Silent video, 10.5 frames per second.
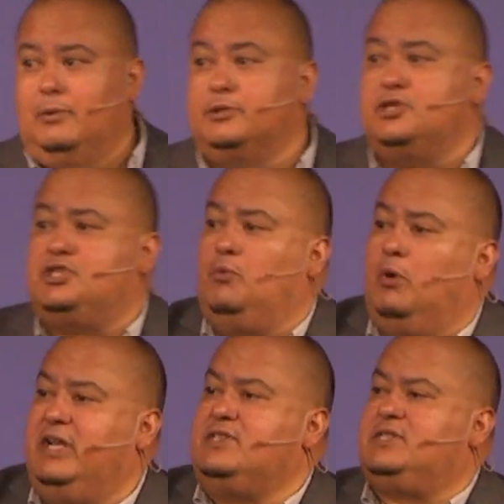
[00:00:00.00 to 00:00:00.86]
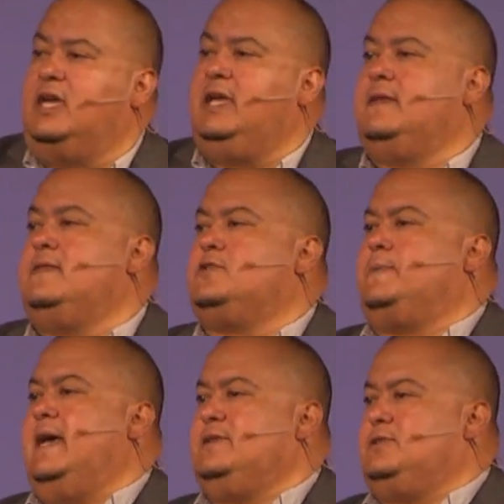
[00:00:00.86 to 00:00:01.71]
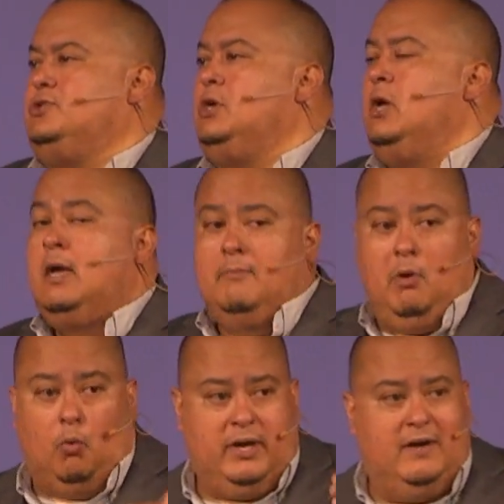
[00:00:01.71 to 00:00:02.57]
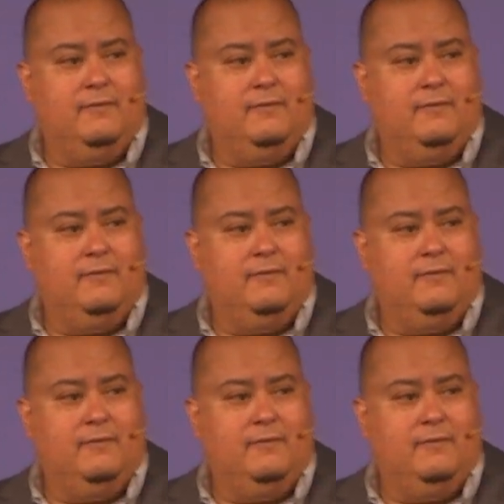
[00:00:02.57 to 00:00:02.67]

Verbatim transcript: to see what he's saying in this passage. But whenever